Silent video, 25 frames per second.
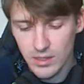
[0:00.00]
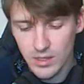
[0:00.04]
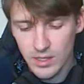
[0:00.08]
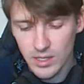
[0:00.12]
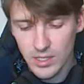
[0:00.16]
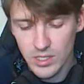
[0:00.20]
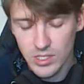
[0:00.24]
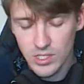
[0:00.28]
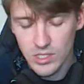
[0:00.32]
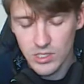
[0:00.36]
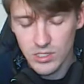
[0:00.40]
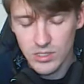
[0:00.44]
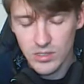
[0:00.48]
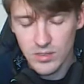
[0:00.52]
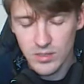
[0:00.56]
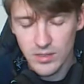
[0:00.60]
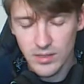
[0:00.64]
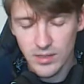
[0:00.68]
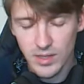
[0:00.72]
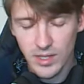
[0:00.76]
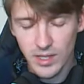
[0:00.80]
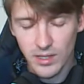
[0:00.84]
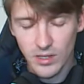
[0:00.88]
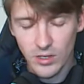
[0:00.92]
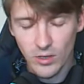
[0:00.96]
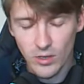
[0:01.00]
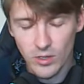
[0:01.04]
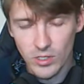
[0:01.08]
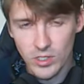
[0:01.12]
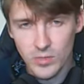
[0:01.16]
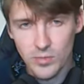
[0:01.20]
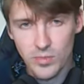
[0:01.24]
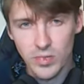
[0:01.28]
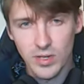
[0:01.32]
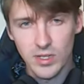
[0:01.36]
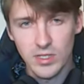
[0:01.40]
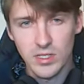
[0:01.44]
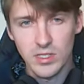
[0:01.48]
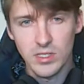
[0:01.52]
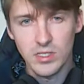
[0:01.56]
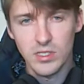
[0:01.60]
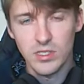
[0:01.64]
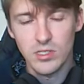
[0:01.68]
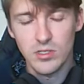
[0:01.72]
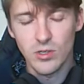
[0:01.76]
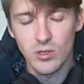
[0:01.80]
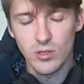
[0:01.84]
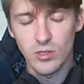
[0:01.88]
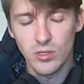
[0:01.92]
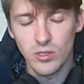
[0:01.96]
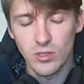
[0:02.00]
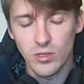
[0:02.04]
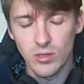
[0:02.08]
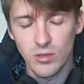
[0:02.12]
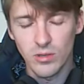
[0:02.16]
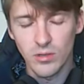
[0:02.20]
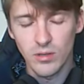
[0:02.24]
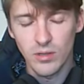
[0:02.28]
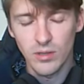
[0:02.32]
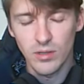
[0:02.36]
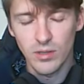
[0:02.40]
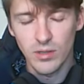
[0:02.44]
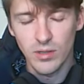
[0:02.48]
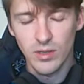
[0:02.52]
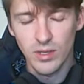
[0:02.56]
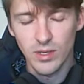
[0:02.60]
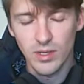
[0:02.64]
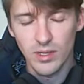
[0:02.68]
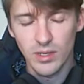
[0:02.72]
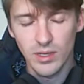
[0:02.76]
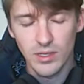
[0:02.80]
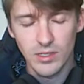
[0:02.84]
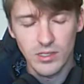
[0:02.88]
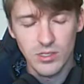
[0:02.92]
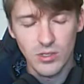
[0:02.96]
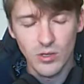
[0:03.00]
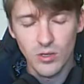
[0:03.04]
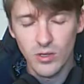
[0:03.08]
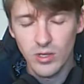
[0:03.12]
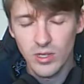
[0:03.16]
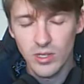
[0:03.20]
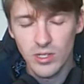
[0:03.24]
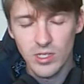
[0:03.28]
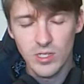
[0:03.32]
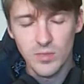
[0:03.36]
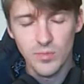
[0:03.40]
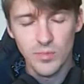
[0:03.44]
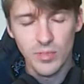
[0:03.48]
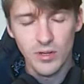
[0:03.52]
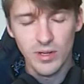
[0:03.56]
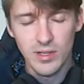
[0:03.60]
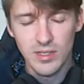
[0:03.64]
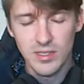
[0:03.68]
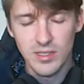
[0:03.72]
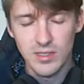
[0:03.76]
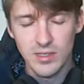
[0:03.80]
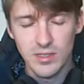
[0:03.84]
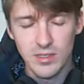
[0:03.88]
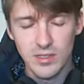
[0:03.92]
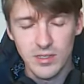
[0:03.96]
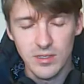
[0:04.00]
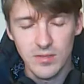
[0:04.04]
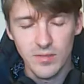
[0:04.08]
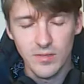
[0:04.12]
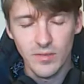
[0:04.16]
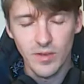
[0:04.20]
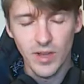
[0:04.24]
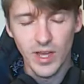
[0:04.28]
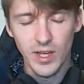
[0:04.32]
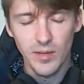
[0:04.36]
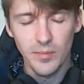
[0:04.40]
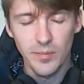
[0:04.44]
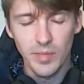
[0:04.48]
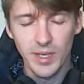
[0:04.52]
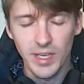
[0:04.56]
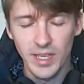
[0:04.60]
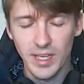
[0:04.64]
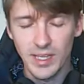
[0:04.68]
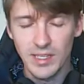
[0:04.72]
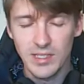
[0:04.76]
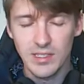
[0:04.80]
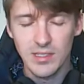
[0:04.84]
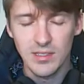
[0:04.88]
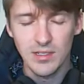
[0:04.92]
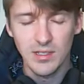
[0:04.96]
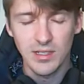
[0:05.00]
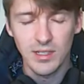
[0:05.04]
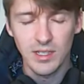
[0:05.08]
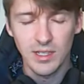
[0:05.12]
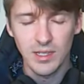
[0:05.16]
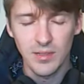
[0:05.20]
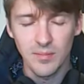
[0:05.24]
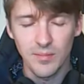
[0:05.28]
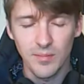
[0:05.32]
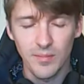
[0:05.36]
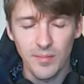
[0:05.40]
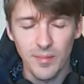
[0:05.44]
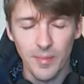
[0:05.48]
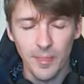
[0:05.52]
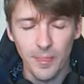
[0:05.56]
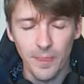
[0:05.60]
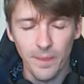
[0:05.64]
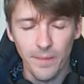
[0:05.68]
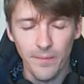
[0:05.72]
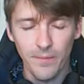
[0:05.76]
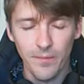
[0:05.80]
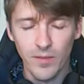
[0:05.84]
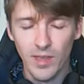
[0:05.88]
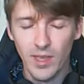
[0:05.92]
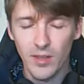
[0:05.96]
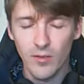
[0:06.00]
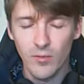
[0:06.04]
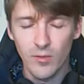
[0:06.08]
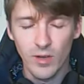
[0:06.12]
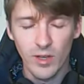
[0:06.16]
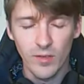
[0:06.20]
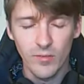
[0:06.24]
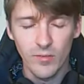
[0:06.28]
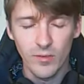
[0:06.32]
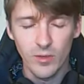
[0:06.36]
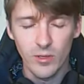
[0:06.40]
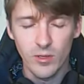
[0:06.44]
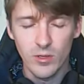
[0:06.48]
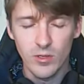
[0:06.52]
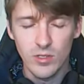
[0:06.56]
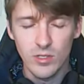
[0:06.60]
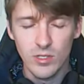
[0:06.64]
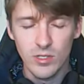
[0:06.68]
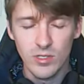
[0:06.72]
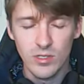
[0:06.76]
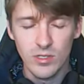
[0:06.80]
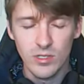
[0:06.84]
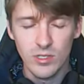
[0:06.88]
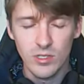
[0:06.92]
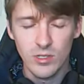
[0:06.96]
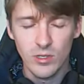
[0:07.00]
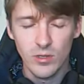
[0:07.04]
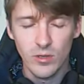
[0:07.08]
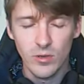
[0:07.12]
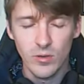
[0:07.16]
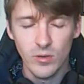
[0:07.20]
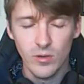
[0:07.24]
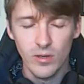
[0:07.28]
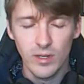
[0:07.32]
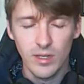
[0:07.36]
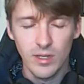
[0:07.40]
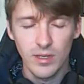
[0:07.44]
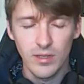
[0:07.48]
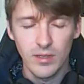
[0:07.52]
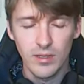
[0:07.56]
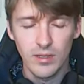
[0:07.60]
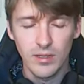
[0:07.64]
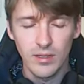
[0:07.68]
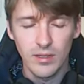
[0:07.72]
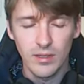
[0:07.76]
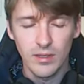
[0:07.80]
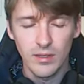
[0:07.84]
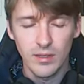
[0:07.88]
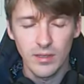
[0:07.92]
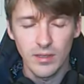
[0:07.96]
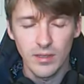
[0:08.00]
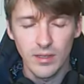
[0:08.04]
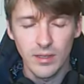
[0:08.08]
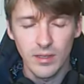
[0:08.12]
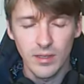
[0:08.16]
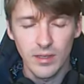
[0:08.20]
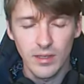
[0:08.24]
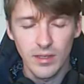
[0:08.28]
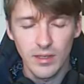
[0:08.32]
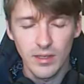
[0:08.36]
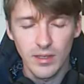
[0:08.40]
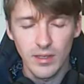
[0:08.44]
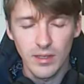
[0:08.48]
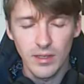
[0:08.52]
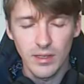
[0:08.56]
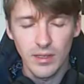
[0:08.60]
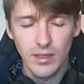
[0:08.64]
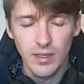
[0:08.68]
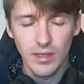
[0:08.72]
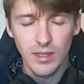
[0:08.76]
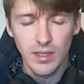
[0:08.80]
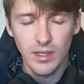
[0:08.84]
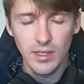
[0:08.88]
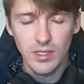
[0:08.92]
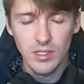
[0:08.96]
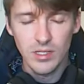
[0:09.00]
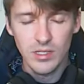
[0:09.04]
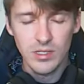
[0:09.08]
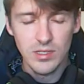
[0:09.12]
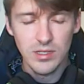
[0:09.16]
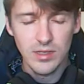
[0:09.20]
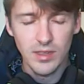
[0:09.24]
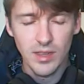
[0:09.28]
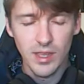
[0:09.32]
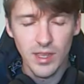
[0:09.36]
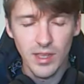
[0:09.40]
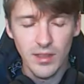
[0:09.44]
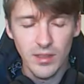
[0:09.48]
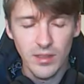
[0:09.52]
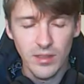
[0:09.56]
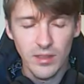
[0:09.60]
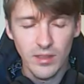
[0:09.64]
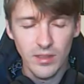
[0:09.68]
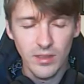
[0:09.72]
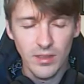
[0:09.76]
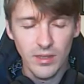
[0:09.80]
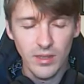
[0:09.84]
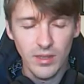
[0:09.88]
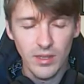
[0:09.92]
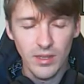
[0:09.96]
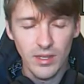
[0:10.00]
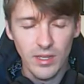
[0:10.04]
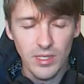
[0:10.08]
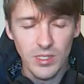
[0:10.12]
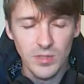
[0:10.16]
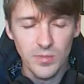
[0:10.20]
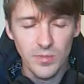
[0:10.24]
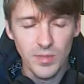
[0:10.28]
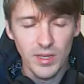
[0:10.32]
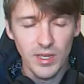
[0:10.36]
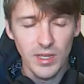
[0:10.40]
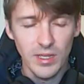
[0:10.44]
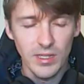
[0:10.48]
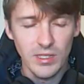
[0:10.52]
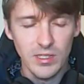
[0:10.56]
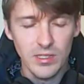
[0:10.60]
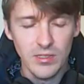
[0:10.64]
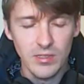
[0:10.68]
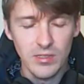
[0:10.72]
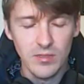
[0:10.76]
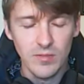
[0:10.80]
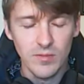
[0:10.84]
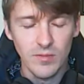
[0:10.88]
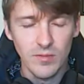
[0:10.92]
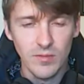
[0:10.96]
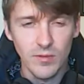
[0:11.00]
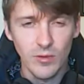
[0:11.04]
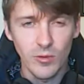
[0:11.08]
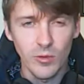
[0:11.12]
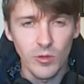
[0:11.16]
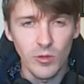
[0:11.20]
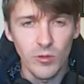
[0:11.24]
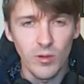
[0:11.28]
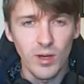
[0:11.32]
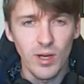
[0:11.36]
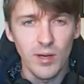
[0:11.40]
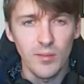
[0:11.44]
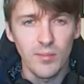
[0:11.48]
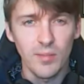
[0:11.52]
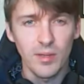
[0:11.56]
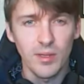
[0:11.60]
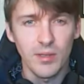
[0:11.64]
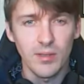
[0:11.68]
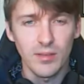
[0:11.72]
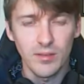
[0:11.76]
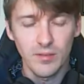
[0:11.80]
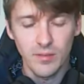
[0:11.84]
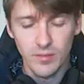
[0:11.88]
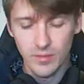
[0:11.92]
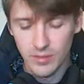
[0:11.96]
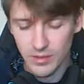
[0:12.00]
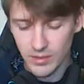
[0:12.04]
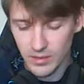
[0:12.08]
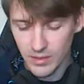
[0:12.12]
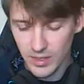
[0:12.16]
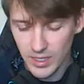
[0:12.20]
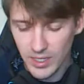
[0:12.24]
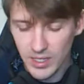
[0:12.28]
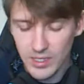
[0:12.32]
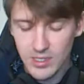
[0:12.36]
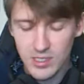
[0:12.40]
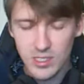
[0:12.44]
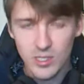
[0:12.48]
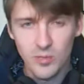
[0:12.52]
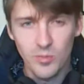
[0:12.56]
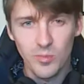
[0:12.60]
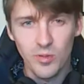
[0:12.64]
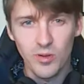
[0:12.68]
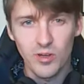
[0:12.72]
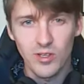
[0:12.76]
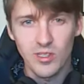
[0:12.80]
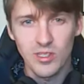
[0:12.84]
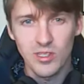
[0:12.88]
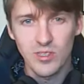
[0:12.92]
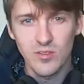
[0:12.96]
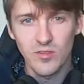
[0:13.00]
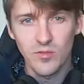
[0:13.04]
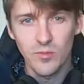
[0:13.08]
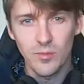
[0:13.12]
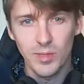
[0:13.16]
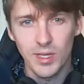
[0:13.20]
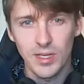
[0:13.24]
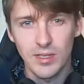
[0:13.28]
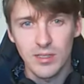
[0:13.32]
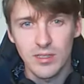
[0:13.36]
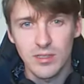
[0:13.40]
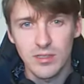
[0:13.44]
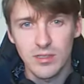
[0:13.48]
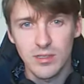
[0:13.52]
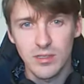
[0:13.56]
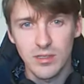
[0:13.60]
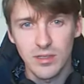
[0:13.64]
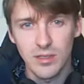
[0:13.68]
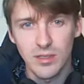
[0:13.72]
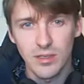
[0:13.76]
and just let God's presence soak you, soak in His presence, find peace in Him find refuge and security. And just let his peace fill you up. He is the Prince of Peace.